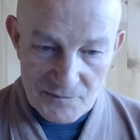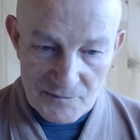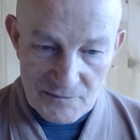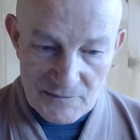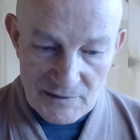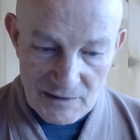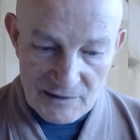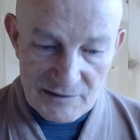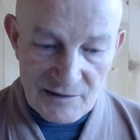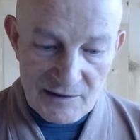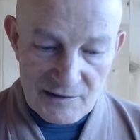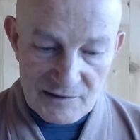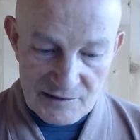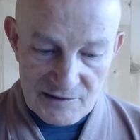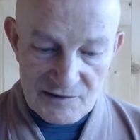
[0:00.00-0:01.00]
And
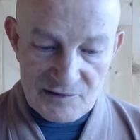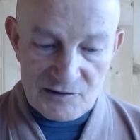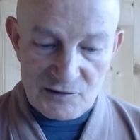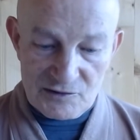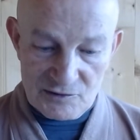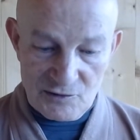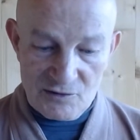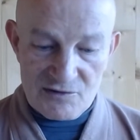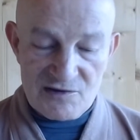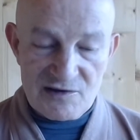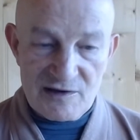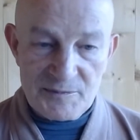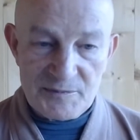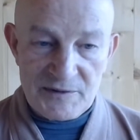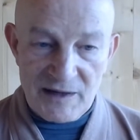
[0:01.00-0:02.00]
this
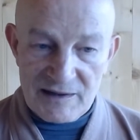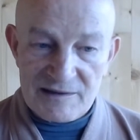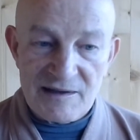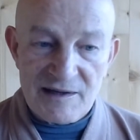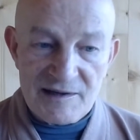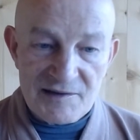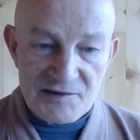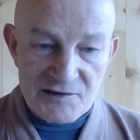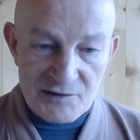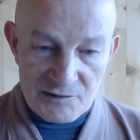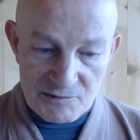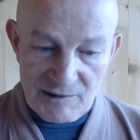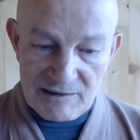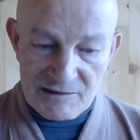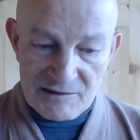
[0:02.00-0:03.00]
concept, unless
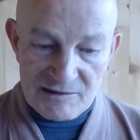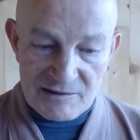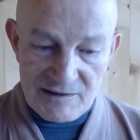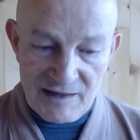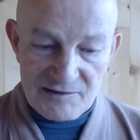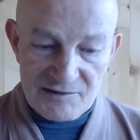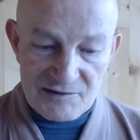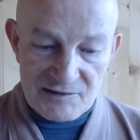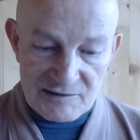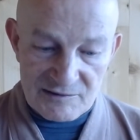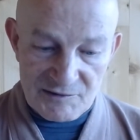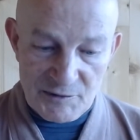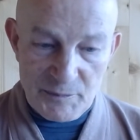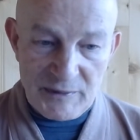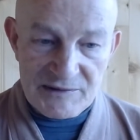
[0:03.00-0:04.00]
one does
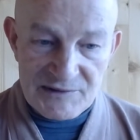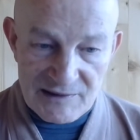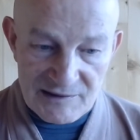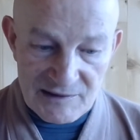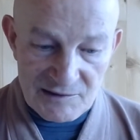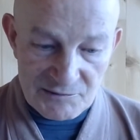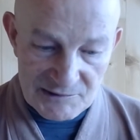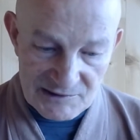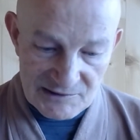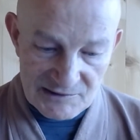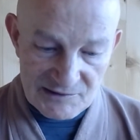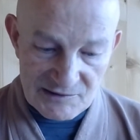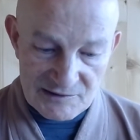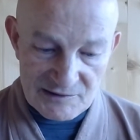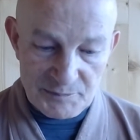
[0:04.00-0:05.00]
vipassana, which is
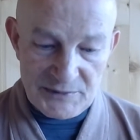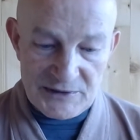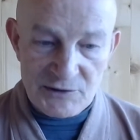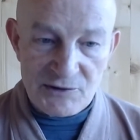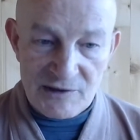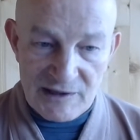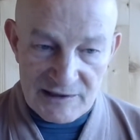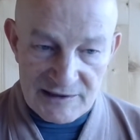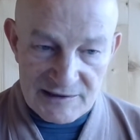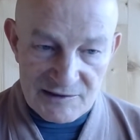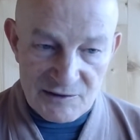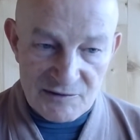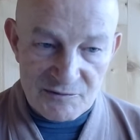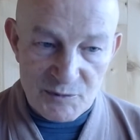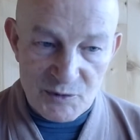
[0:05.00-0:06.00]
a peculiarity
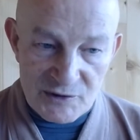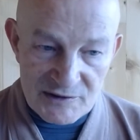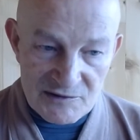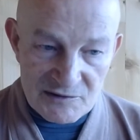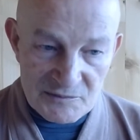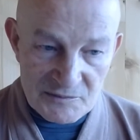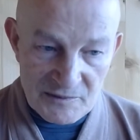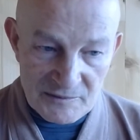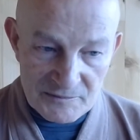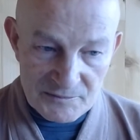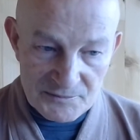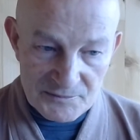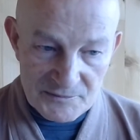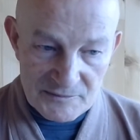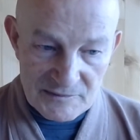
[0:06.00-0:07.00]
of Buddhism,
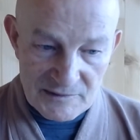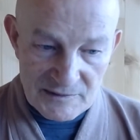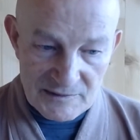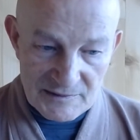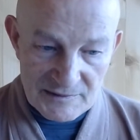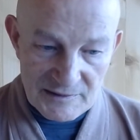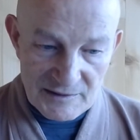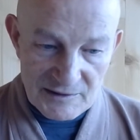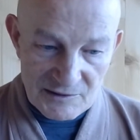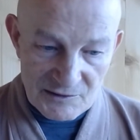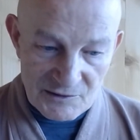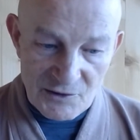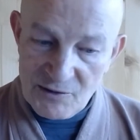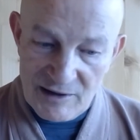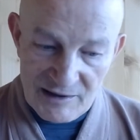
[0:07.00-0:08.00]

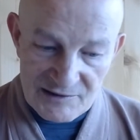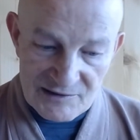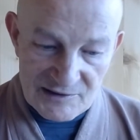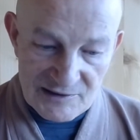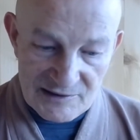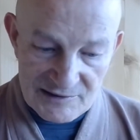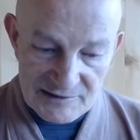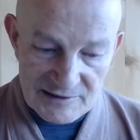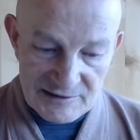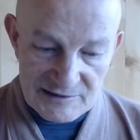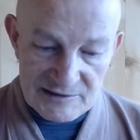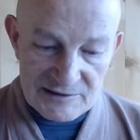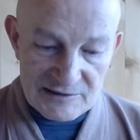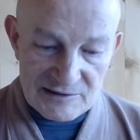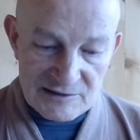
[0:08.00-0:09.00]
no other
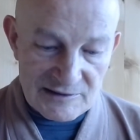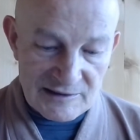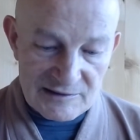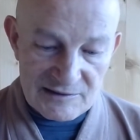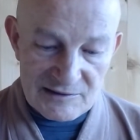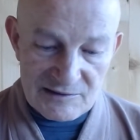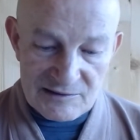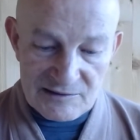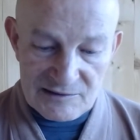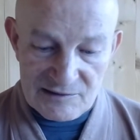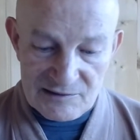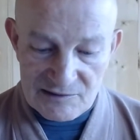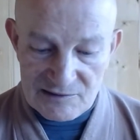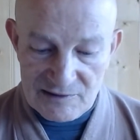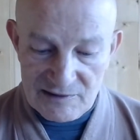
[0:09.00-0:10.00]
Indian tradition
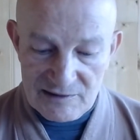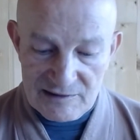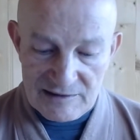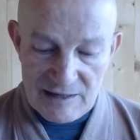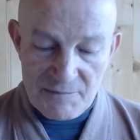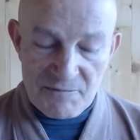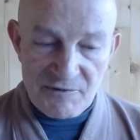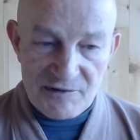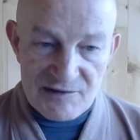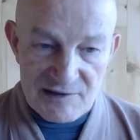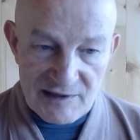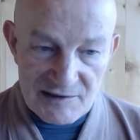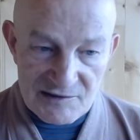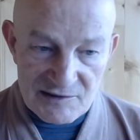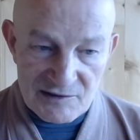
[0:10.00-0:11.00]
is
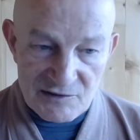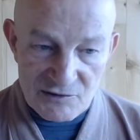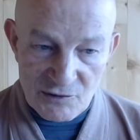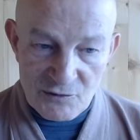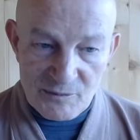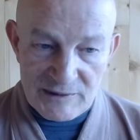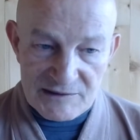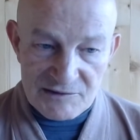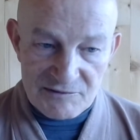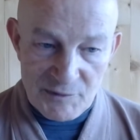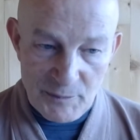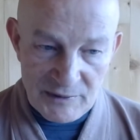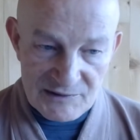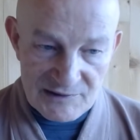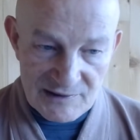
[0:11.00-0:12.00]
emphasizing so much
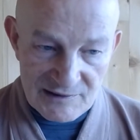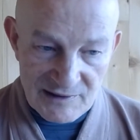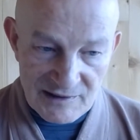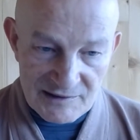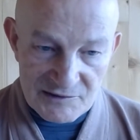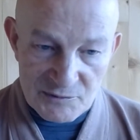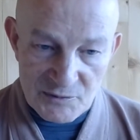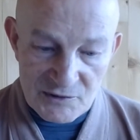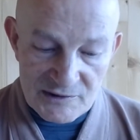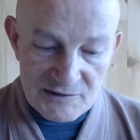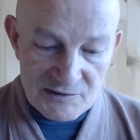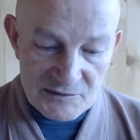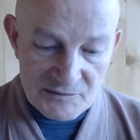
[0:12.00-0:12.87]
vipassana as Buddhism.